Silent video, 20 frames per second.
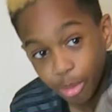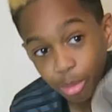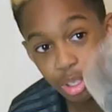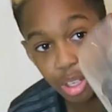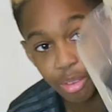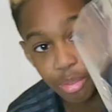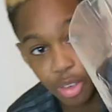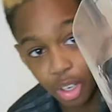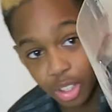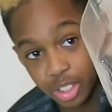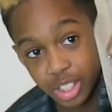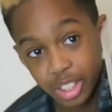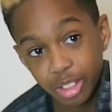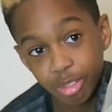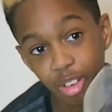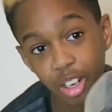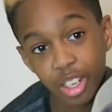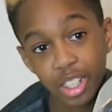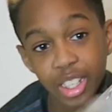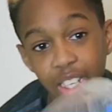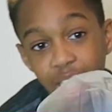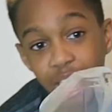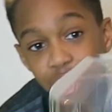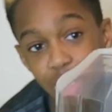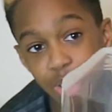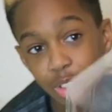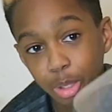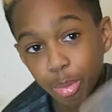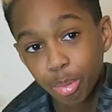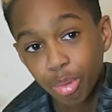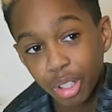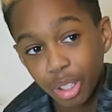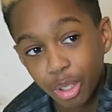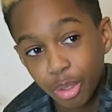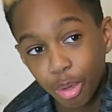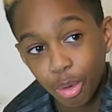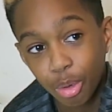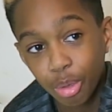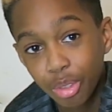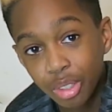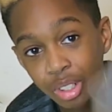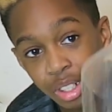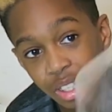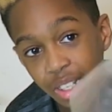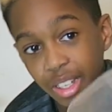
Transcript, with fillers: we have got it right here. Looks pretty cool.